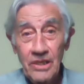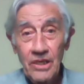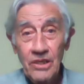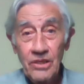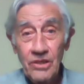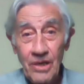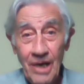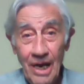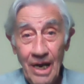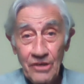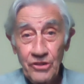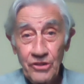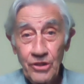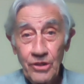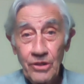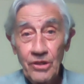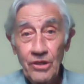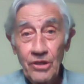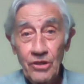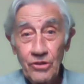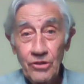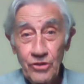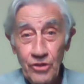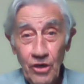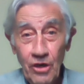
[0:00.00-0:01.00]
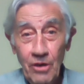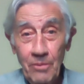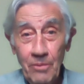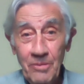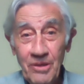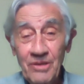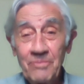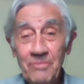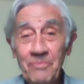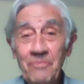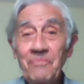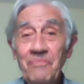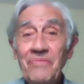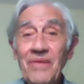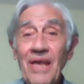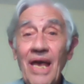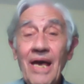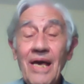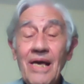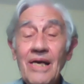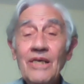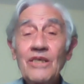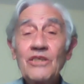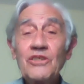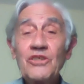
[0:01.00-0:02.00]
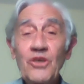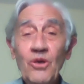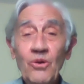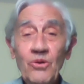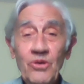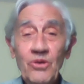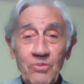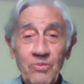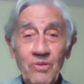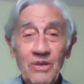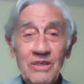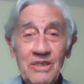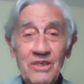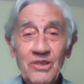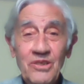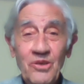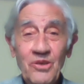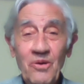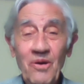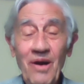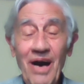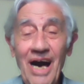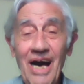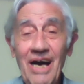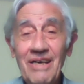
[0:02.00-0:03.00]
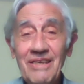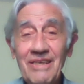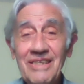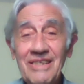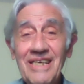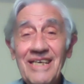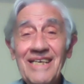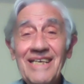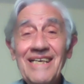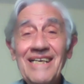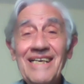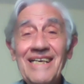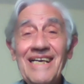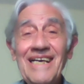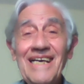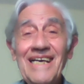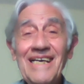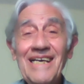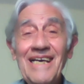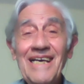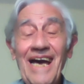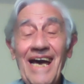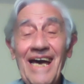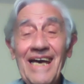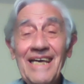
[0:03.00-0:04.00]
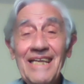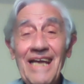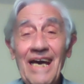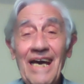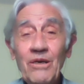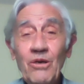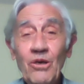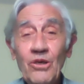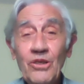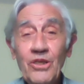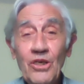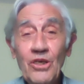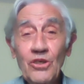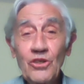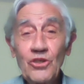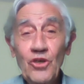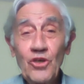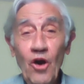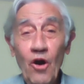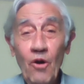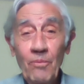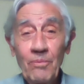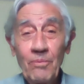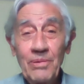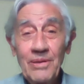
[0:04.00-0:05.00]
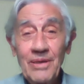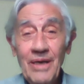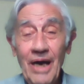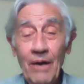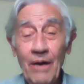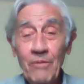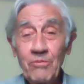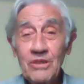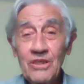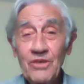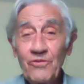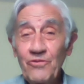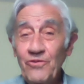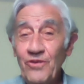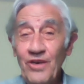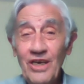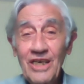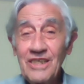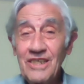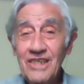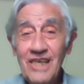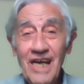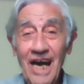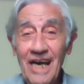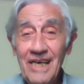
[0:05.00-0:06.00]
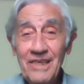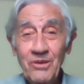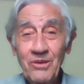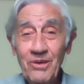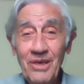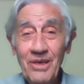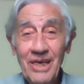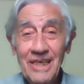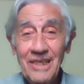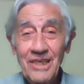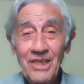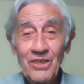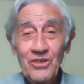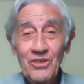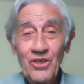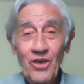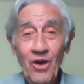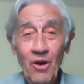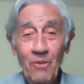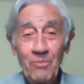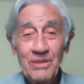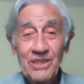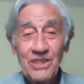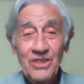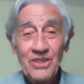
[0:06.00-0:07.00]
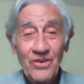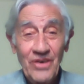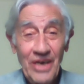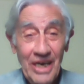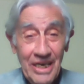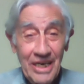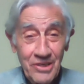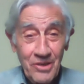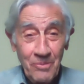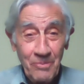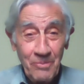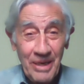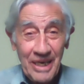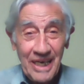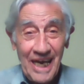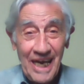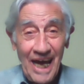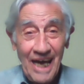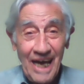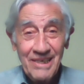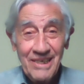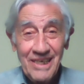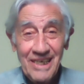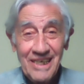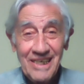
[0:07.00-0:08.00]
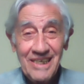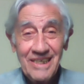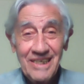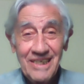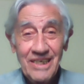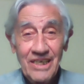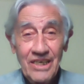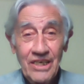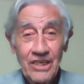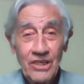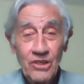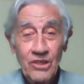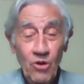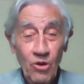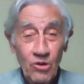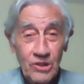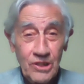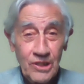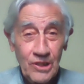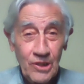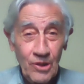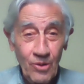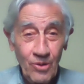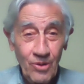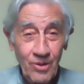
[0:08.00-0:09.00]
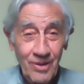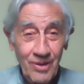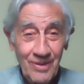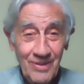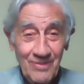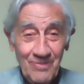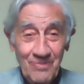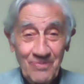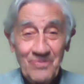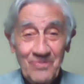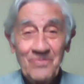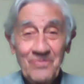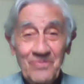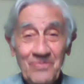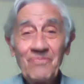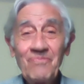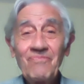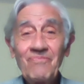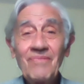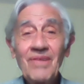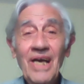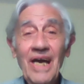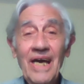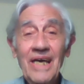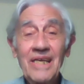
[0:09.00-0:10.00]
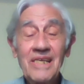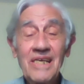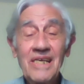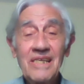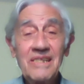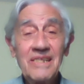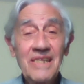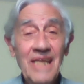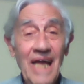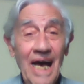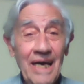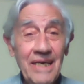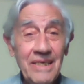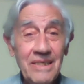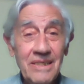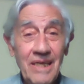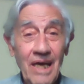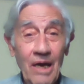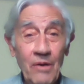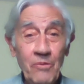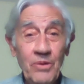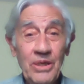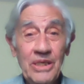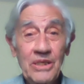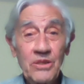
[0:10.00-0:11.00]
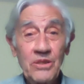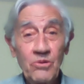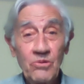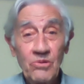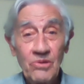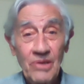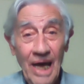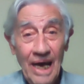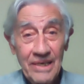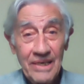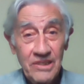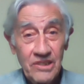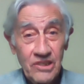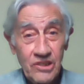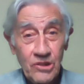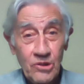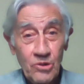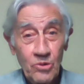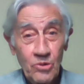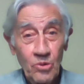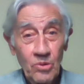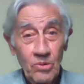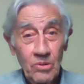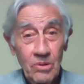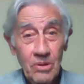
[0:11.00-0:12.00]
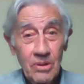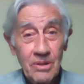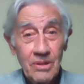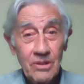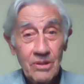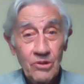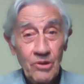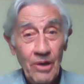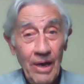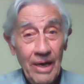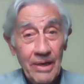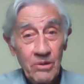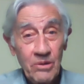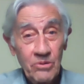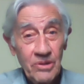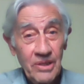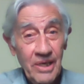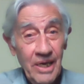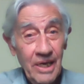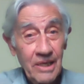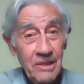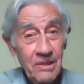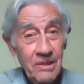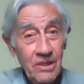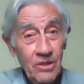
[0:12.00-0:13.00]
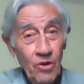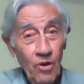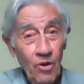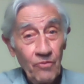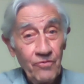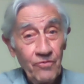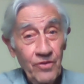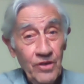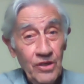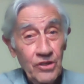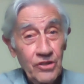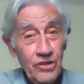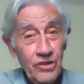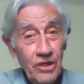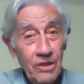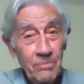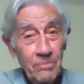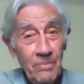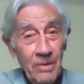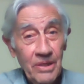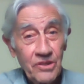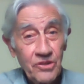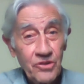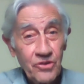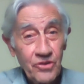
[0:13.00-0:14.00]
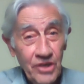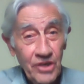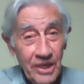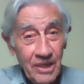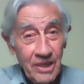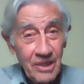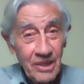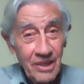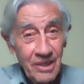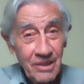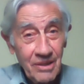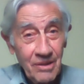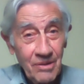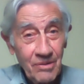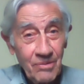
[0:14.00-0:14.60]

and Russian and German. So it wasn't so hard. And I got a job. I was the first guy to get a job as a radio mechanic in Oslo. And at night, I went to night school so I could get Norwegian metric.